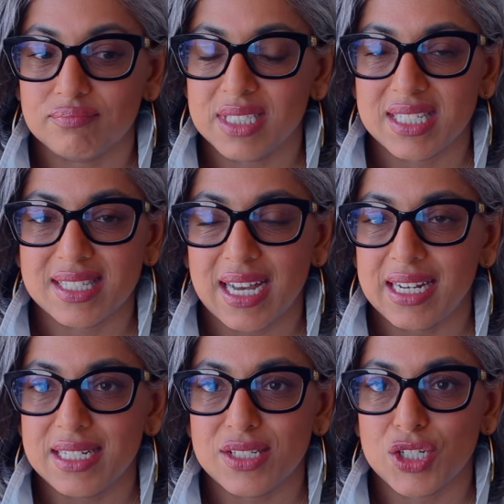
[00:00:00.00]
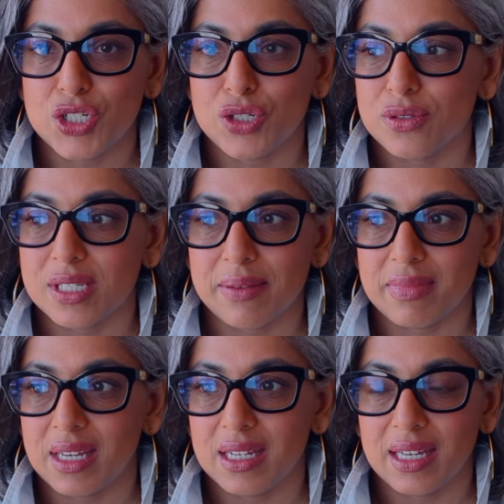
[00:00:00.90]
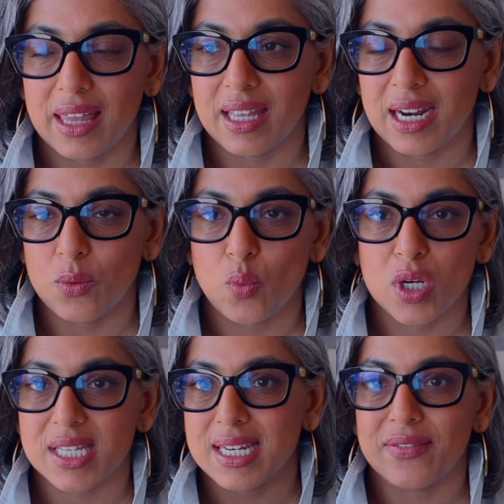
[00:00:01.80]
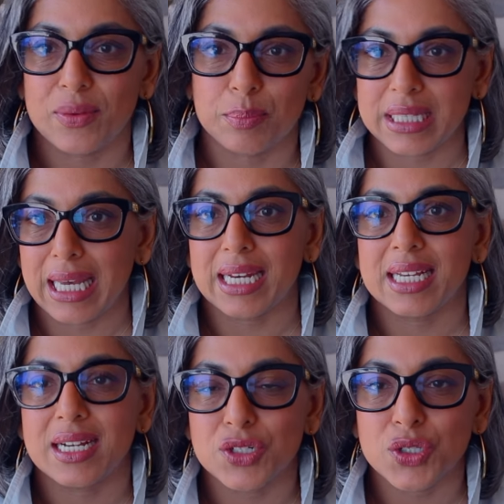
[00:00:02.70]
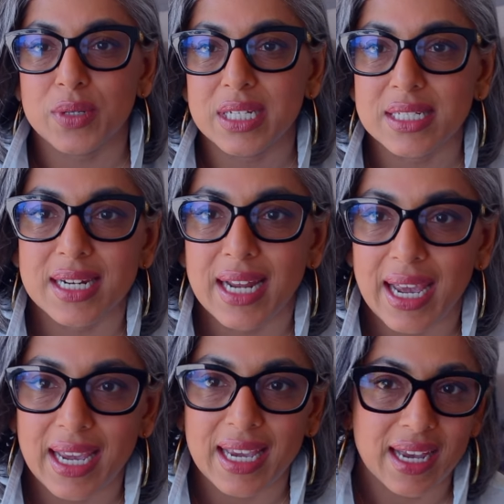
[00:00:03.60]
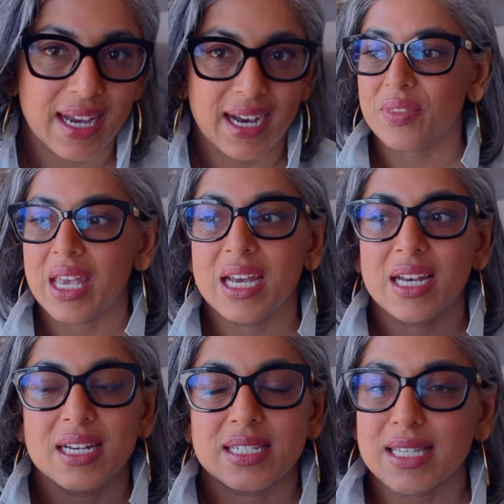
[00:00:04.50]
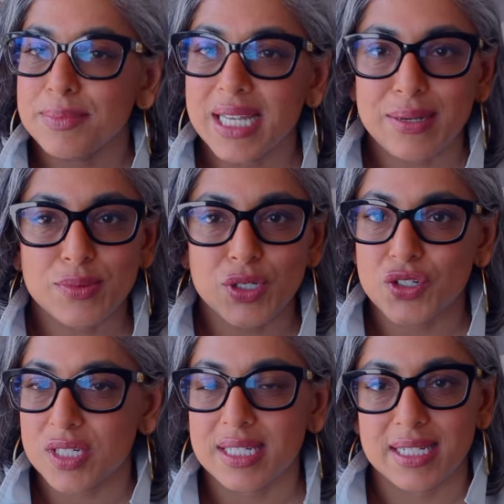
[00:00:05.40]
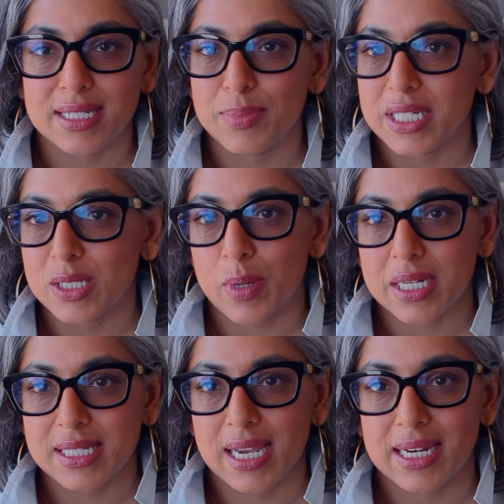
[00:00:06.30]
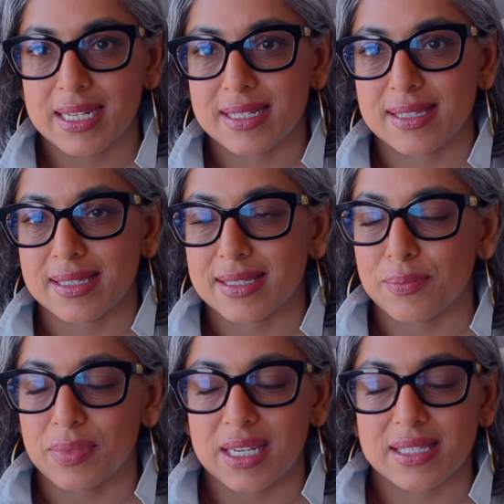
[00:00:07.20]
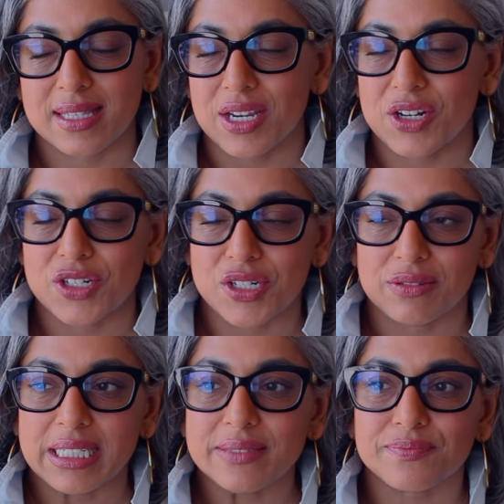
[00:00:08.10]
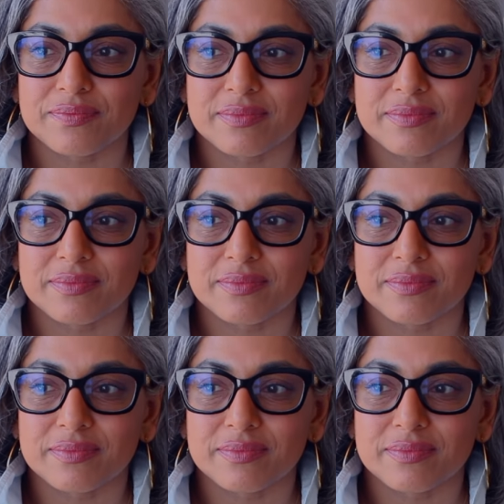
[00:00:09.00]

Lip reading: decided to do something that I wasn't even planning on doing today. Sometimes you just need to be spontaneous in some things that you're doing.